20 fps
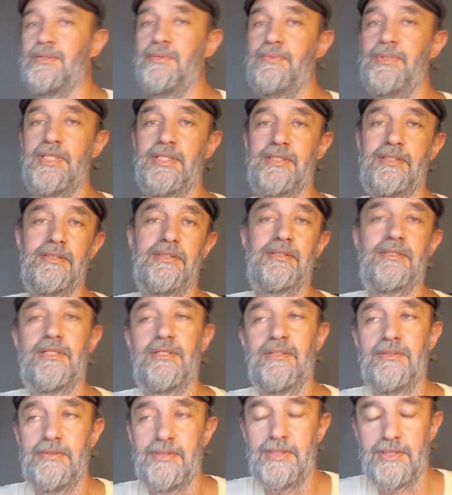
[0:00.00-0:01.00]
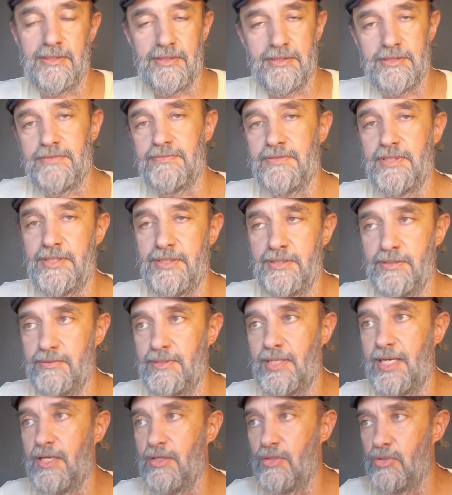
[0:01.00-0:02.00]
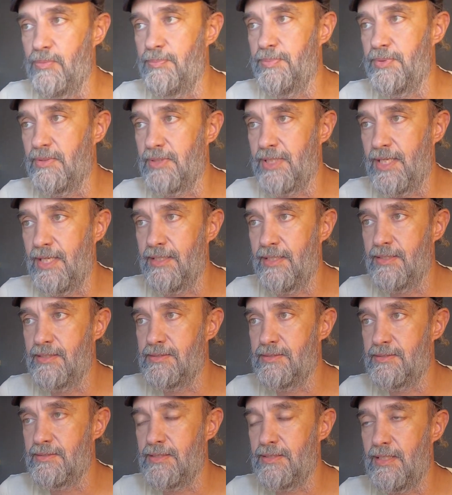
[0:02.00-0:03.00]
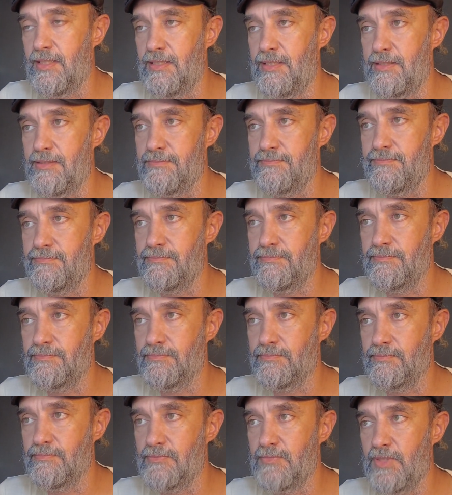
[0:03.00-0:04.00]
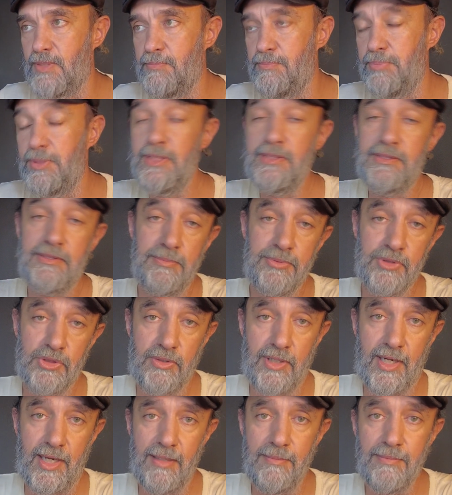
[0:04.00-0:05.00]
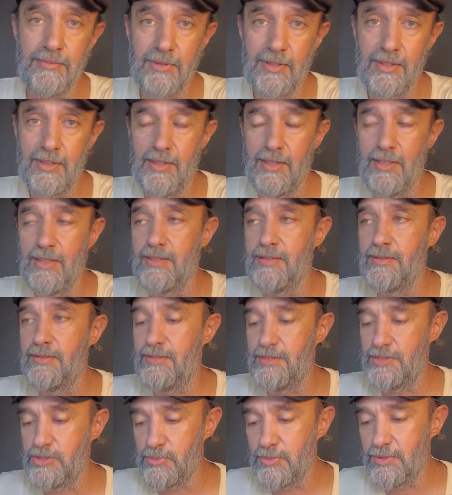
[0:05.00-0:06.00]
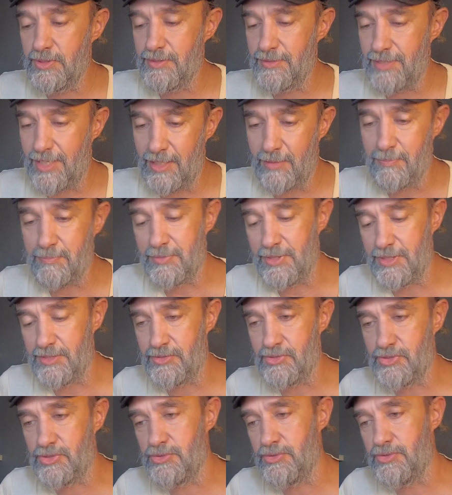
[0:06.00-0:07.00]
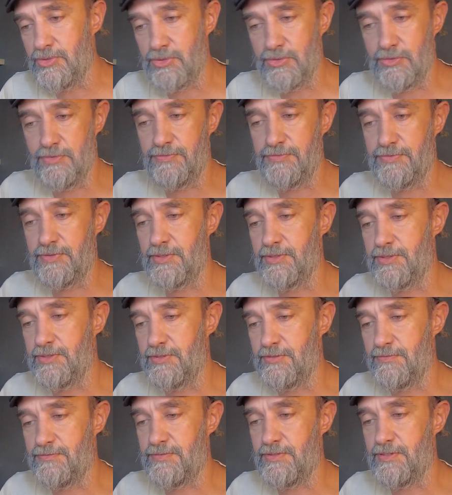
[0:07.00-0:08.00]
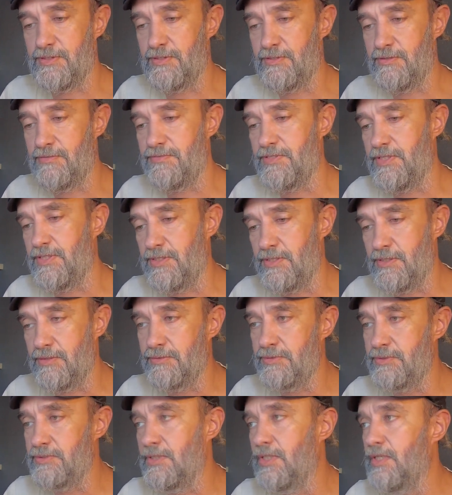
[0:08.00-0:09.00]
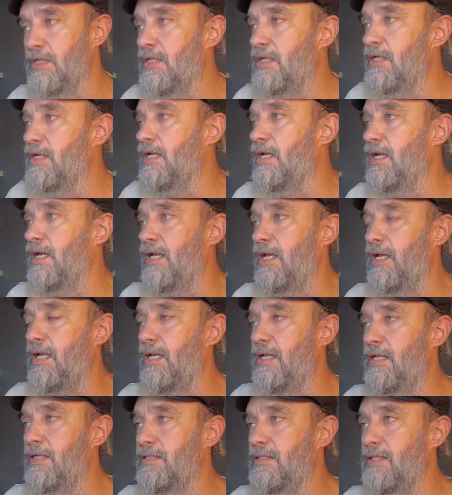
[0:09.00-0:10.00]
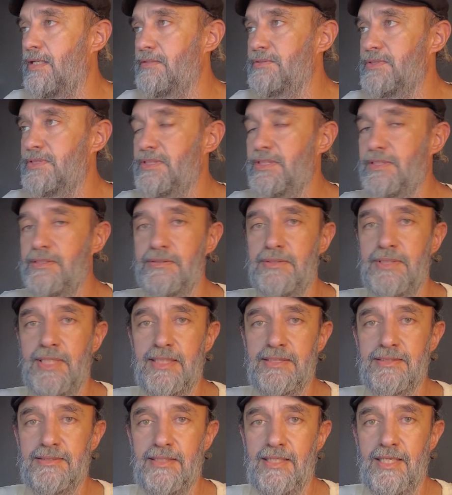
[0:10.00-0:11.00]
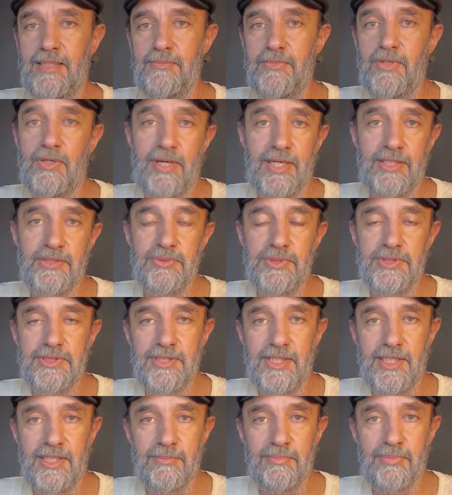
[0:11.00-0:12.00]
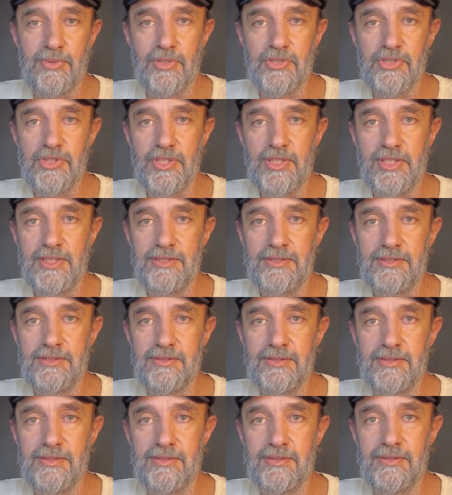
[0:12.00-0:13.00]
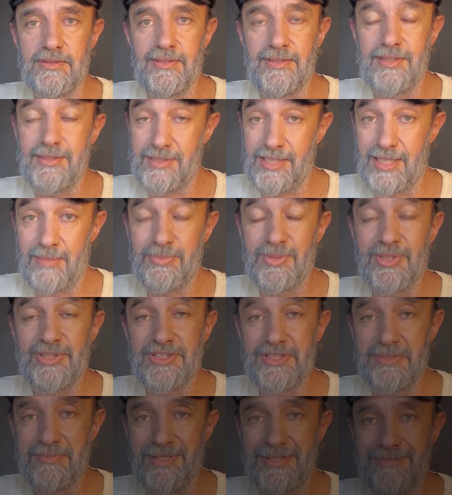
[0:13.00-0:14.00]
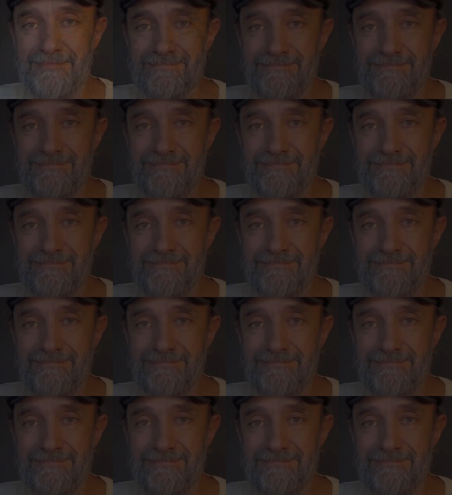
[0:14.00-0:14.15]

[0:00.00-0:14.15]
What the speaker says: we're concluding this video. I hope you like it. Please subscribe. This will help me to do further videos. And I'll see you next time, or as we say in Portuguese, até a próxima.